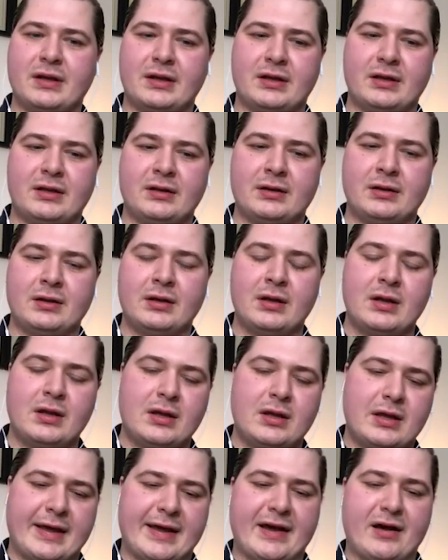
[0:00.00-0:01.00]
and
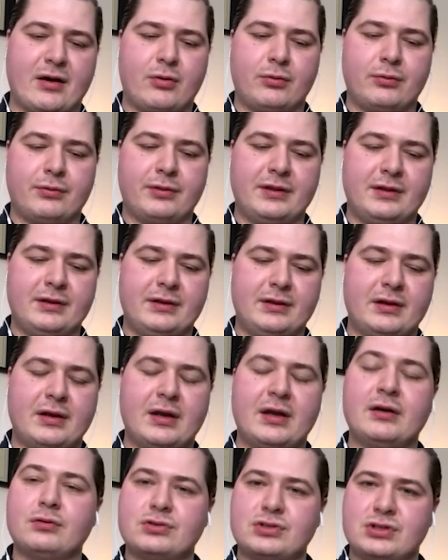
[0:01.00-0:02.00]
how the
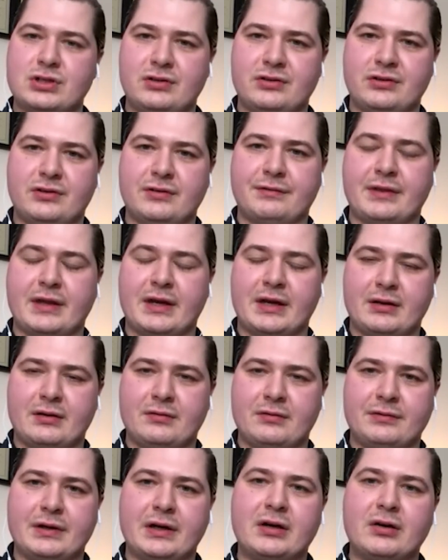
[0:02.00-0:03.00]
energies of that
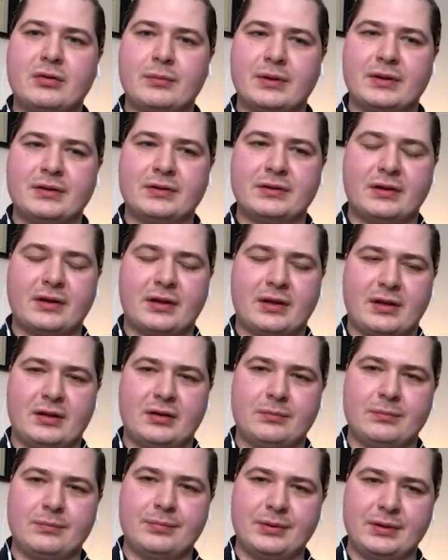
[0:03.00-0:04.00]
environment
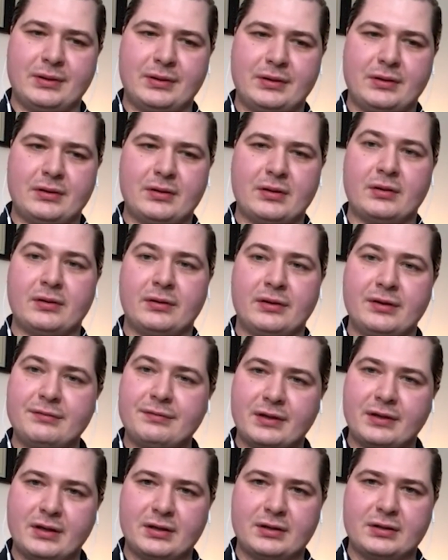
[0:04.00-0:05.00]
can be
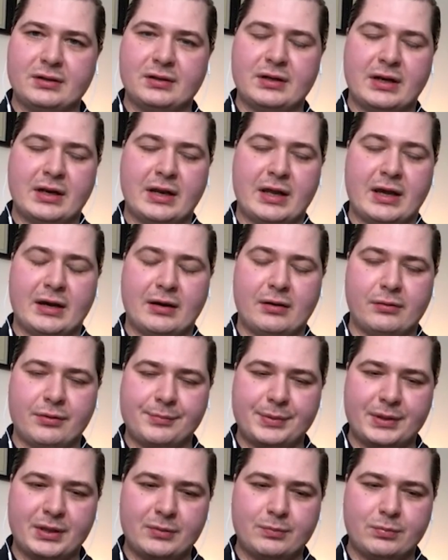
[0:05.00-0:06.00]
alleviated, how the
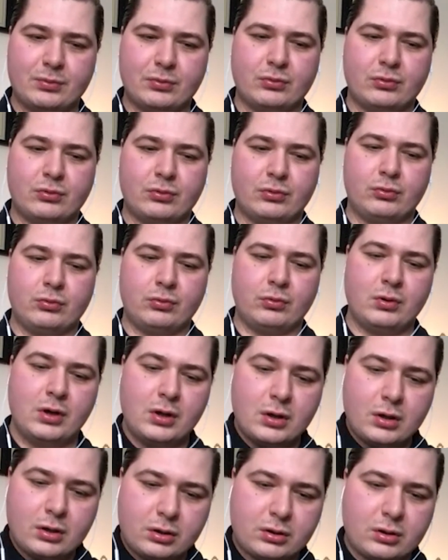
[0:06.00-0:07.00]
people who
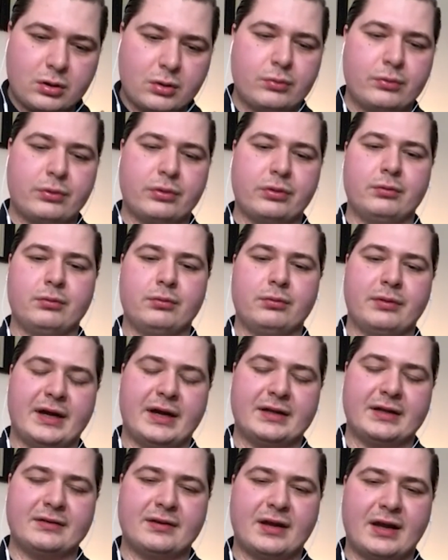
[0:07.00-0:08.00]
go through
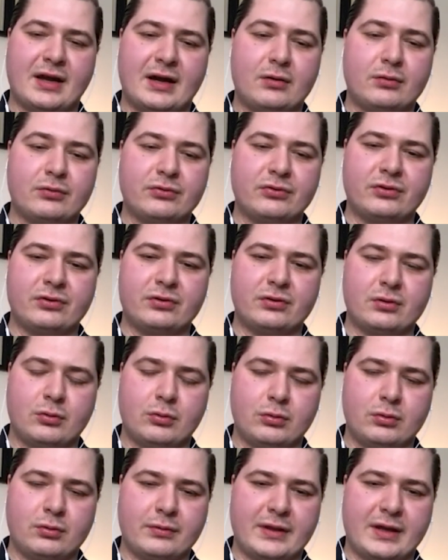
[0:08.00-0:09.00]
that house
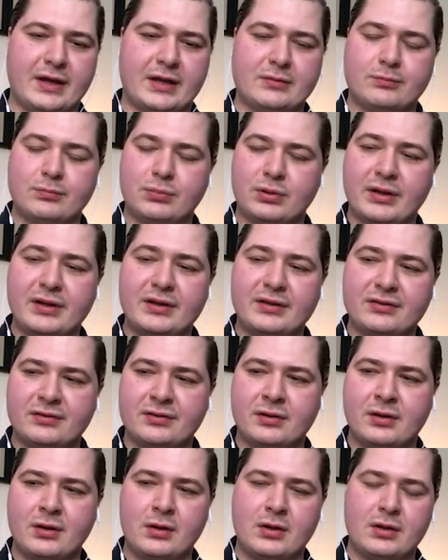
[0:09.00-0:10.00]
or that
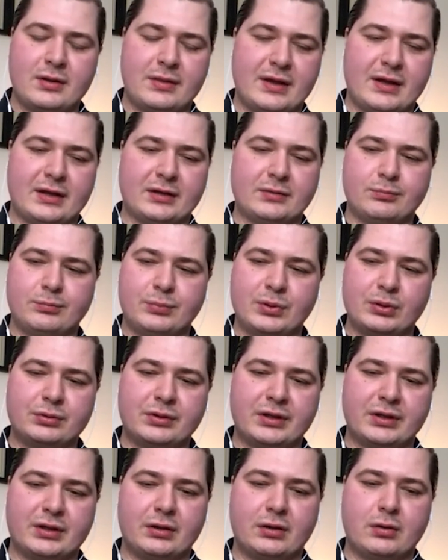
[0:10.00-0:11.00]
place, that
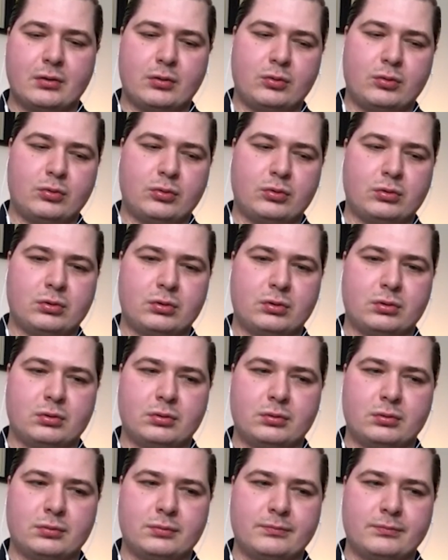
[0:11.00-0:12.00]
building
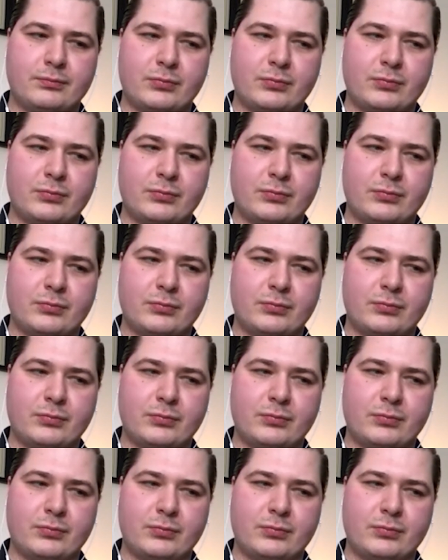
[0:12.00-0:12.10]
or